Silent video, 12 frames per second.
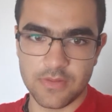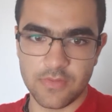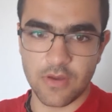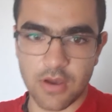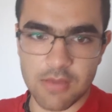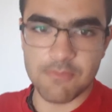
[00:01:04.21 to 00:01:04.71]

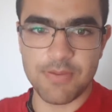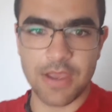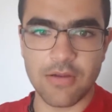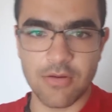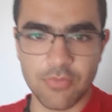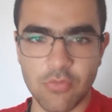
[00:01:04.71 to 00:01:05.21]
are
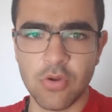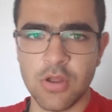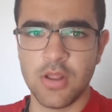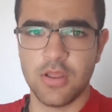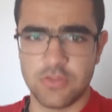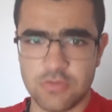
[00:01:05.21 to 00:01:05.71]
comparable
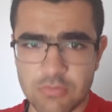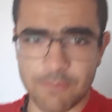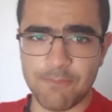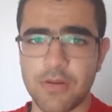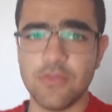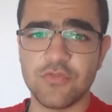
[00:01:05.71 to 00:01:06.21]
to a
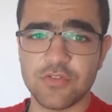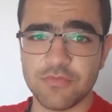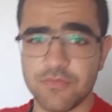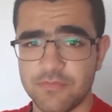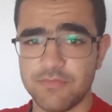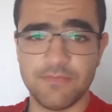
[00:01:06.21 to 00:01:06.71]
bunch
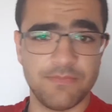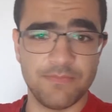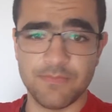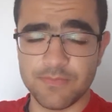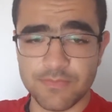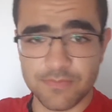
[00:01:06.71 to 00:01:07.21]
of
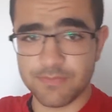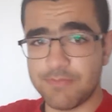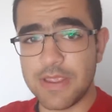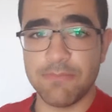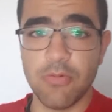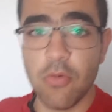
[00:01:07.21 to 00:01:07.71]

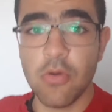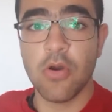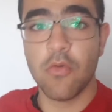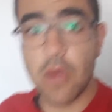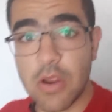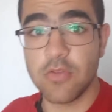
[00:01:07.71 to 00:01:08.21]
people
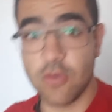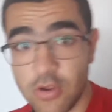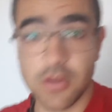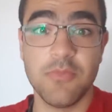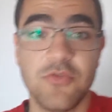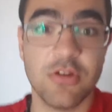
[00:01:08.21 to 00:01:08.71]
wearing
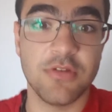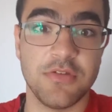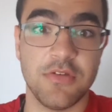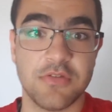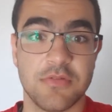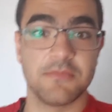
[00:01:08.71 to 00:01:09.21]
Tottenham
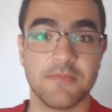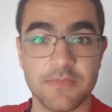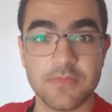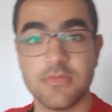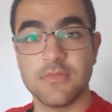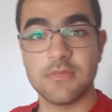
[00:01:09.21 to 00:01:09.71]
jerseys.
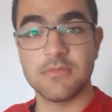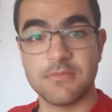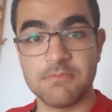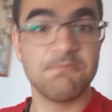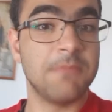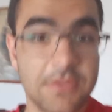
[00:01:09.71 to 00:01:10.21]

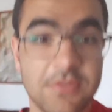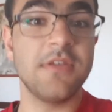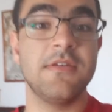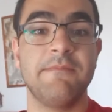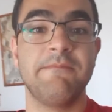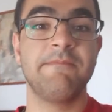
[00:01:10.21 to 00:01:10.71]
That's
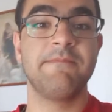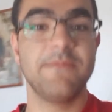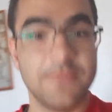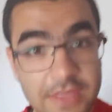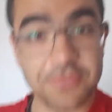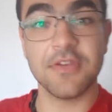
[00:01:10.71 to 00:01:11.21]
it.
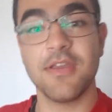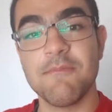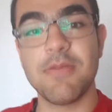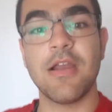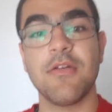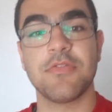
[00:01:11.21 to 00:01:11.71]
That's the
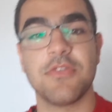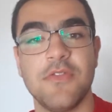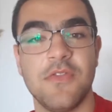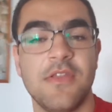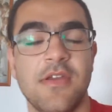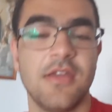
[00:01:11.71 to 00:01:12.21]

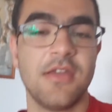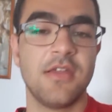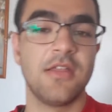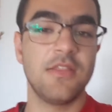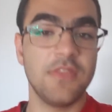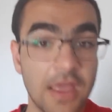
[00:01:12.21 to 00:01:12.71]
comparison.
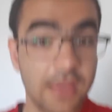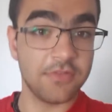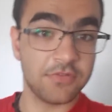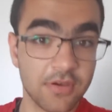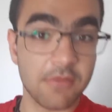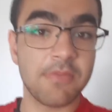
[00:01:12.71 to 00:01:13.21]
That
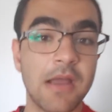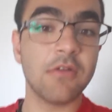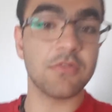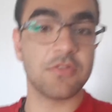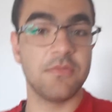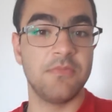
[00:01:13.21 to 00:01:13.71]
is the
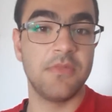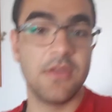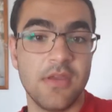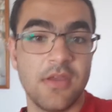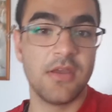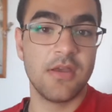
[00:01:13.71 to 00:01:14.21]
comparison.
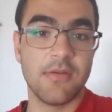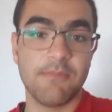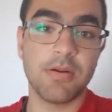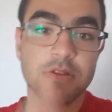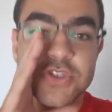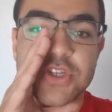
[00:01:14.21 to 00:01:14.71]

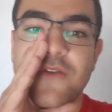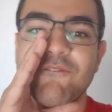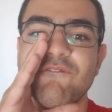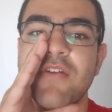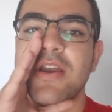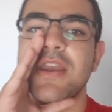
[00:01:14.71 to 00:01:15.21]
Bunch of
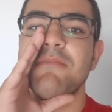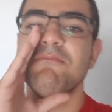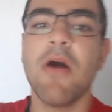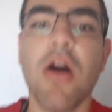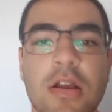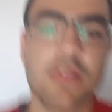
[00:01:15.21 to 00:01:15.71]
in
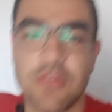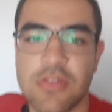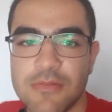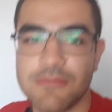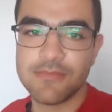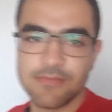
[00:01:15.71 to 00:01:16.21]

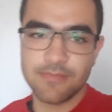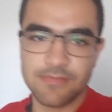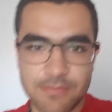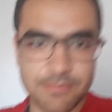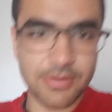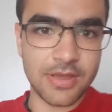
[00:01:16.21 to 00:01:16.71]
mugs.
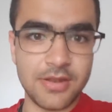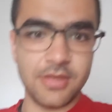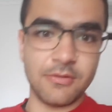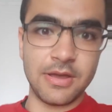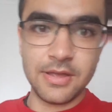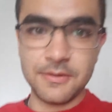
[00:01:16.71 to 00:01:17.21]
But
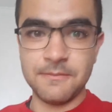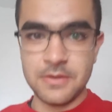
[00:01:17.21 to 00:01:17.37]
anyway,